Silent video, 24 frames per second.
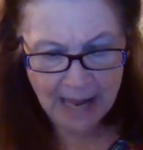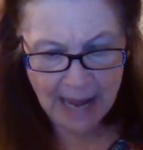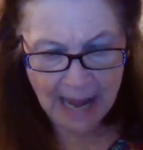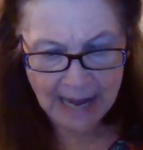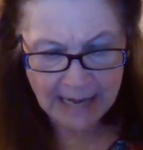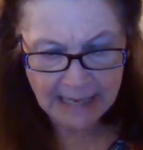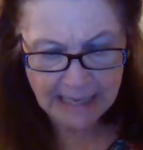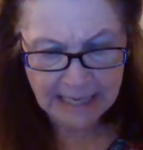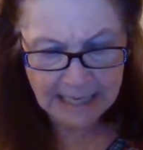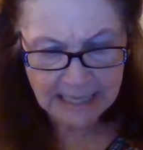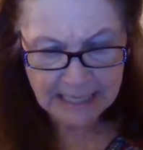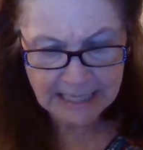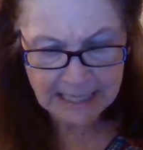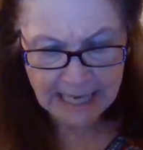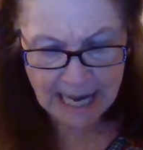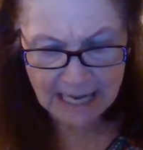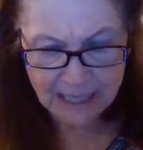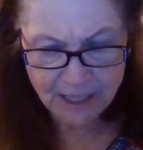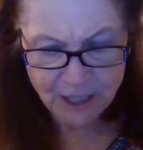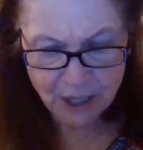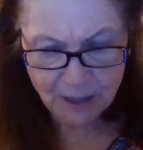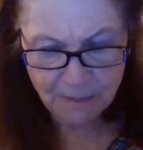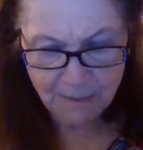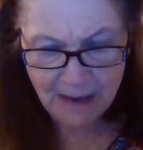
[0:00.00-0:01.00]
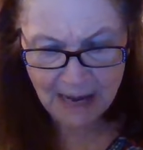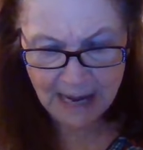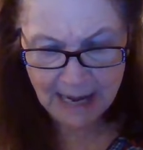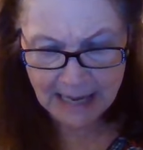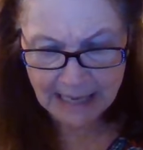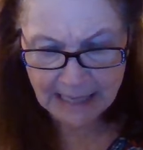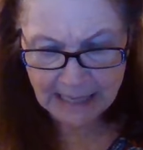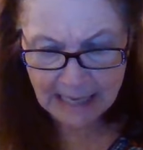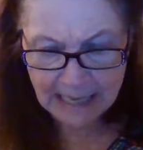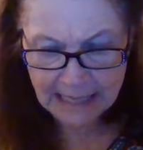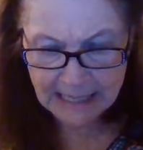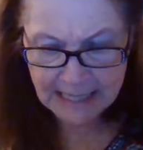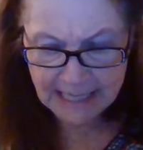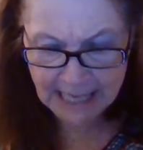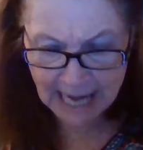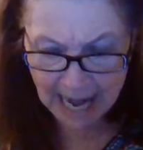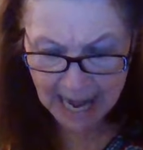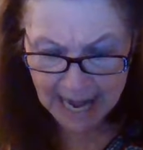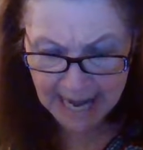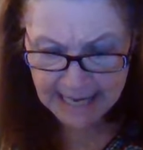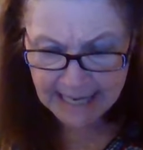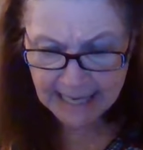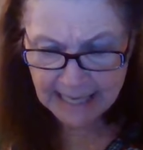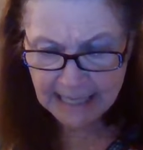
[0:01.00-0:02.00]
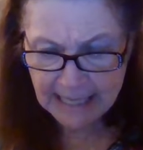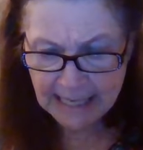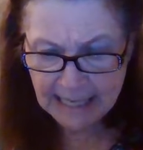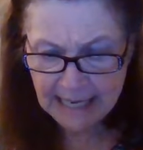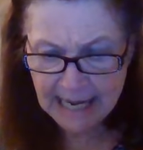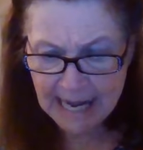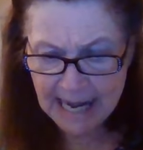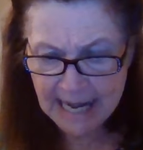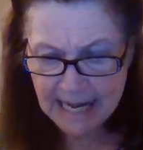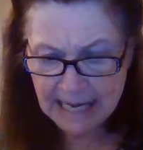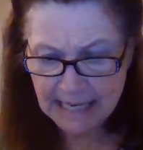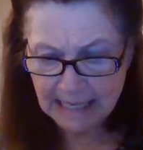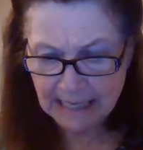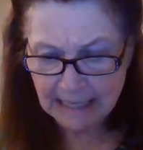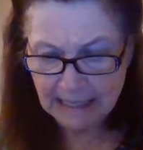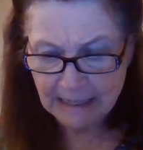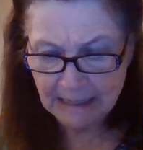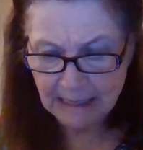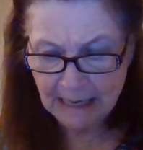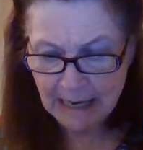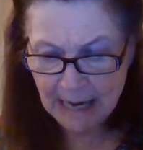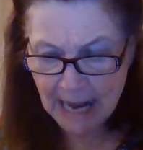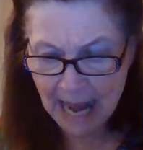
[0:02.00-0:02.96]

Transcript: And he said to me, Take it and eat it,